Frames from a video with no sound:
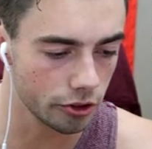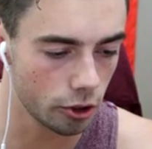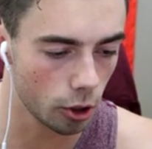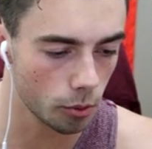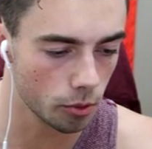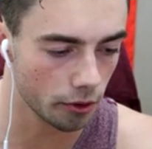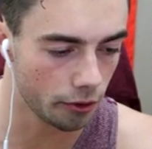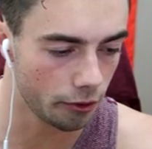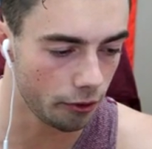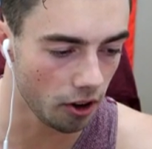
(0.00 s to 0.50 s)
in
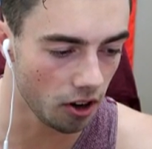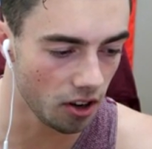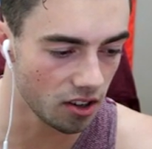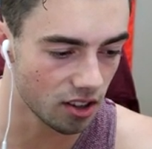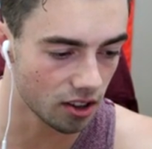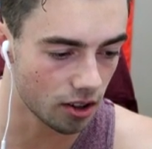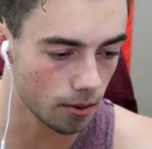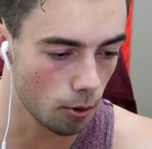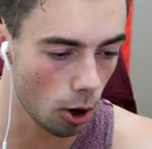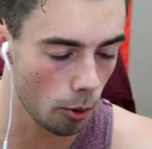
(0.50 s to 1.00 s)
terms of
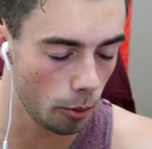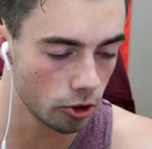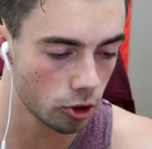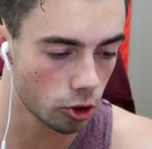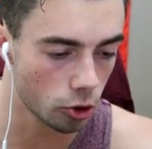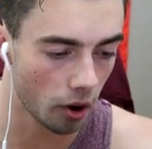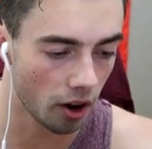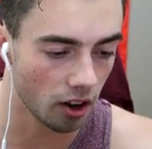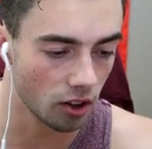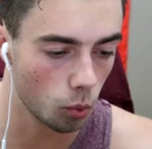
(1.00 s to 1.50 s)
fitness at the moment
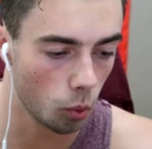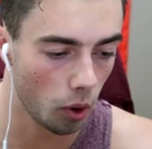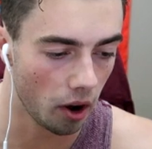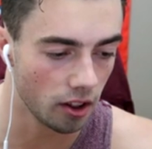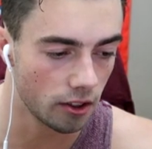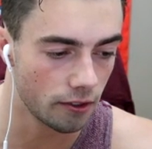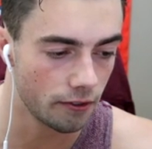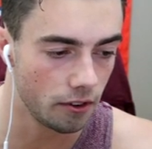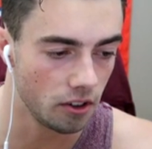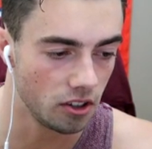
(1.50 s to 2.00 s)
strength
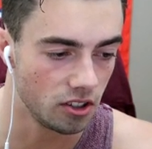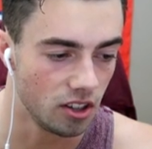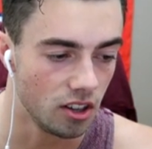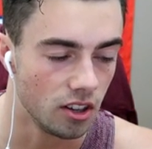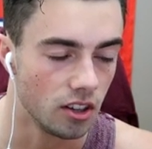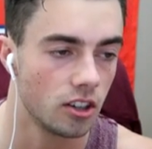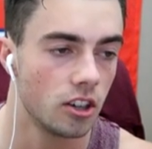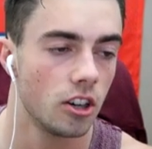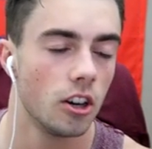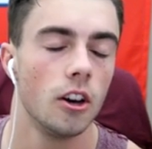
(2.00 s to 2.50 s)
weight
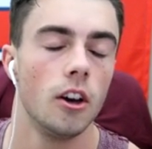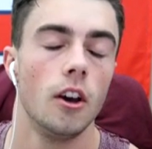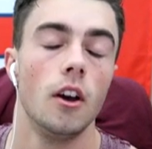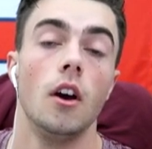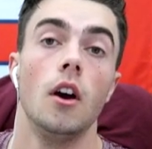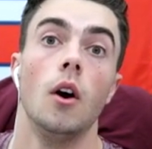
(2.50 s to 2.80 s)
physique